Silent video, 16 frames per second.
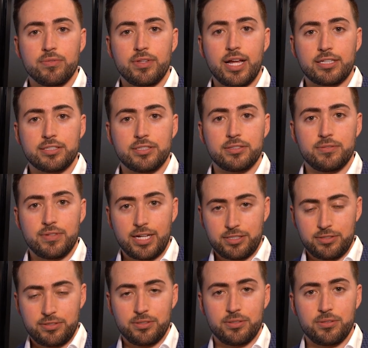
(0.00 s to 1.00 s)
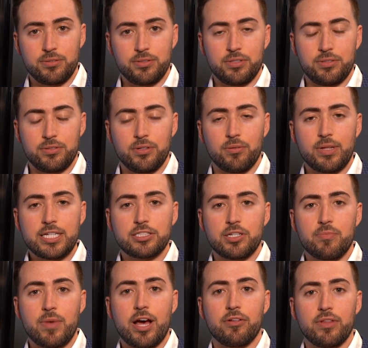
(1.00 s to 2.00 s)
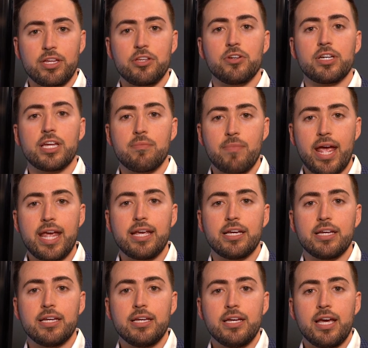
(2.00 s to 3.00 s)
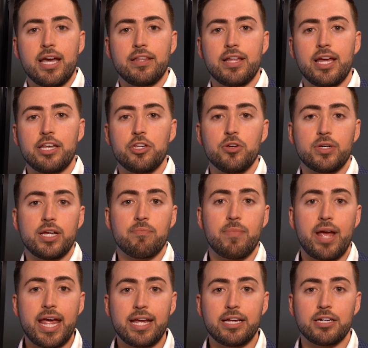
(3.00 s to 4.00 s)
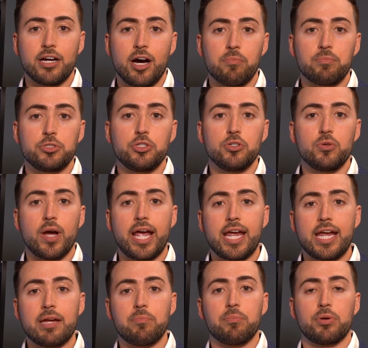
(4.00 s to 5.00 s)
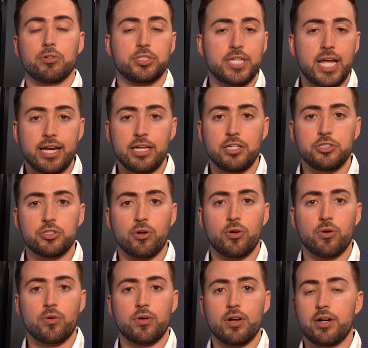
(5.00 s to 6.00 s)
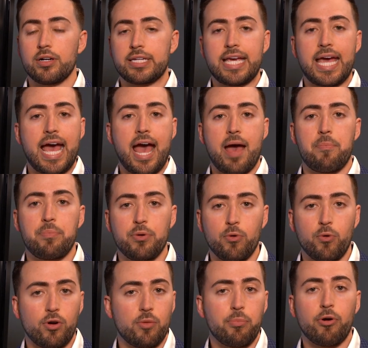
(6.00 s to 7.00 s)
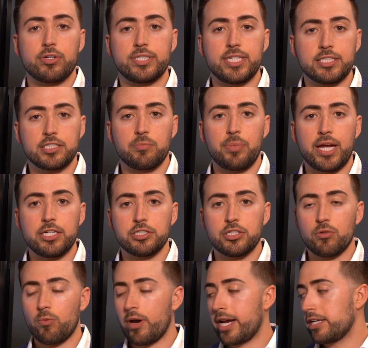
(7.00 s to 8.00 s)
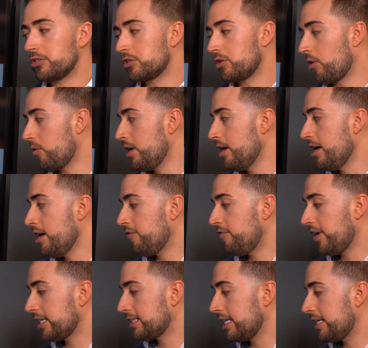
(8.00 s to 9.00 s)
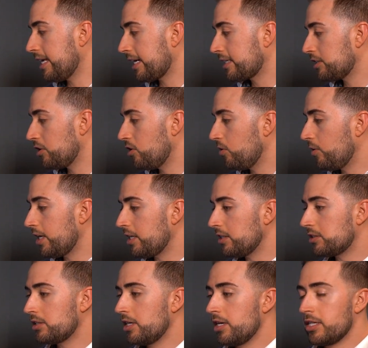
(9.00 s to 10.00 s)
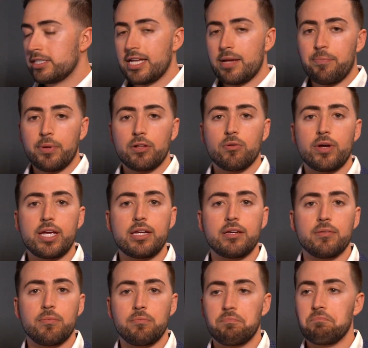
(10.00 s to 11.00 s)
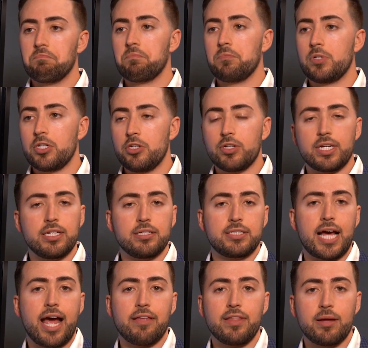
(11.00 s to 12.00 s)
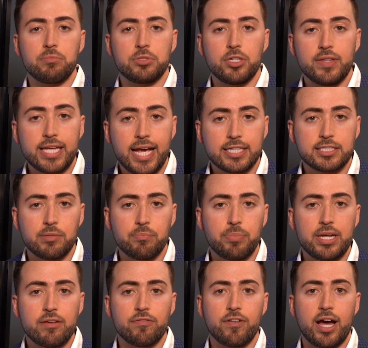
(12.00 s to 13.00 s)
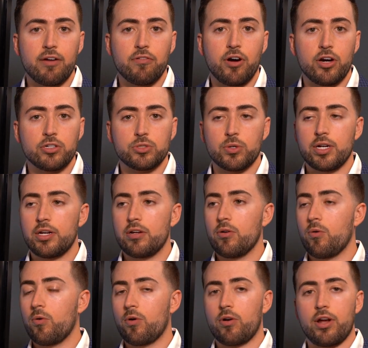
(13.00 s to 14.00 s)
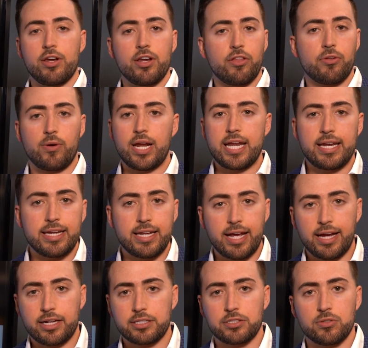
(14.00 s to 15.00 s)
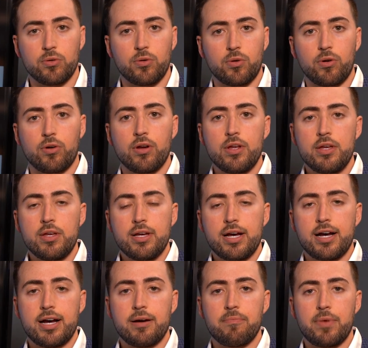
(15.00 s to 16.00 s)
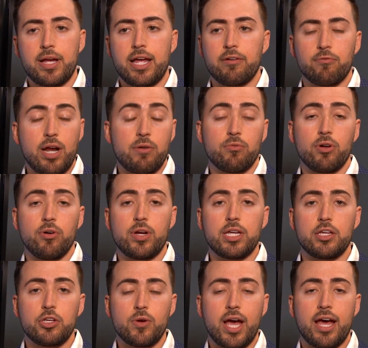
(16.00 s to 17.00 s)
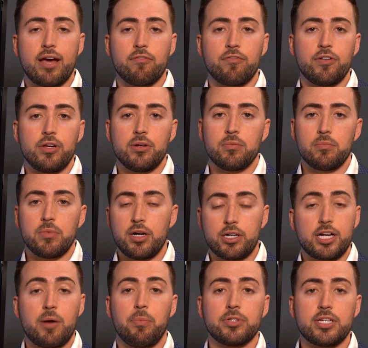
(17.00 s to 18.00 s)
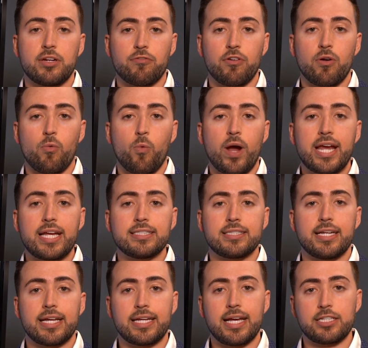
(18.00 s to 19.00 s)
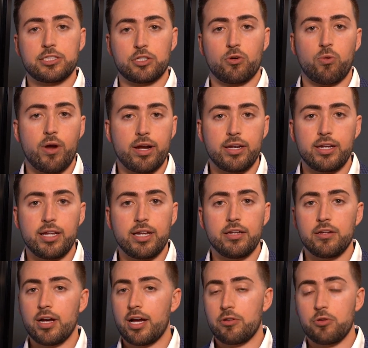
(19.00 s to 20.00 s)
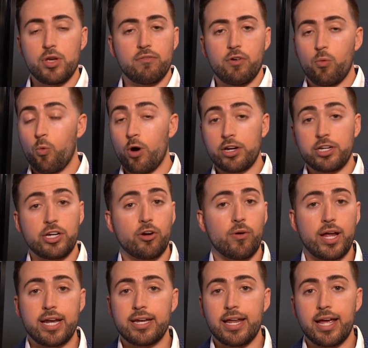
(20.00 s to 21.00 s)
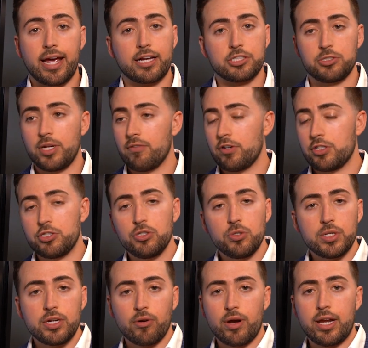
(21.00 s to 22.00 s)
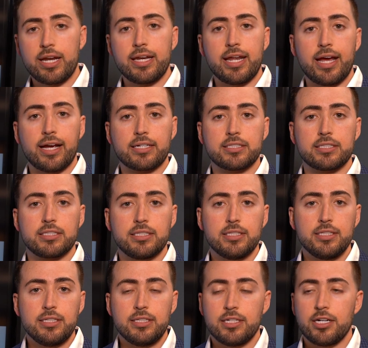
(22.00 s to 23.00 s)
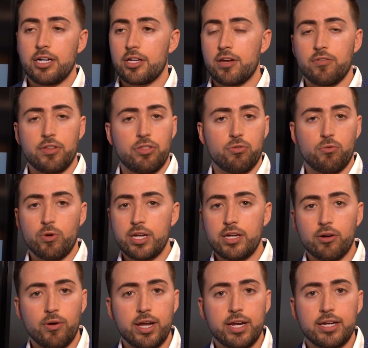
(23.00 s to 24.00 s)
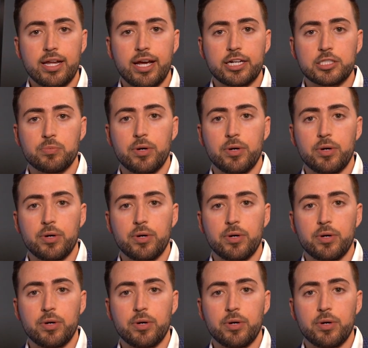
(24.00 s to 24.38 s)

That's the least amount that you can make. And then you can make up to a percentage or a cap or a participation rate. So fixed index annuities, typically you can tie them to the S&P 500 or another index, or and really you have a couple different ways that it gets credited. You have a 1-year index, you have a 2-year index, you have a 3-year index.